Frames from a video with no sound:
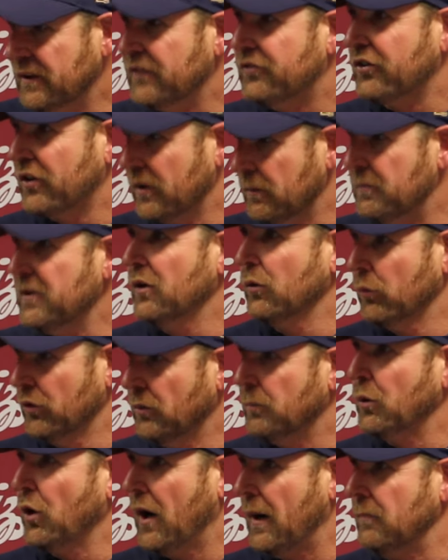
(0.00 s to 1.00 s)
it's going to be a
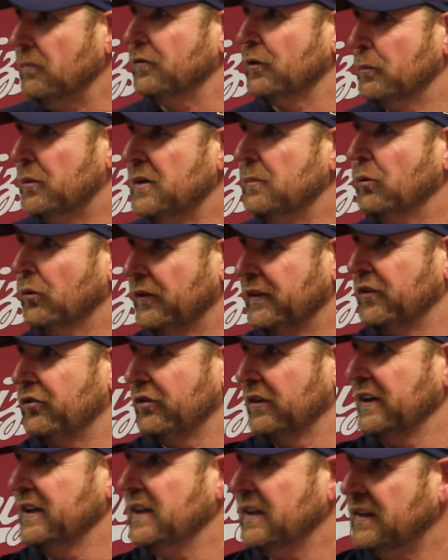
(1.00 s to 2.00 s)
real problem for people in
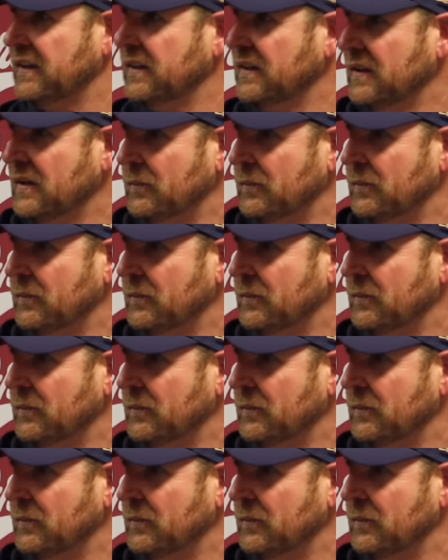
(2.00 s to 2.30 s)
this league,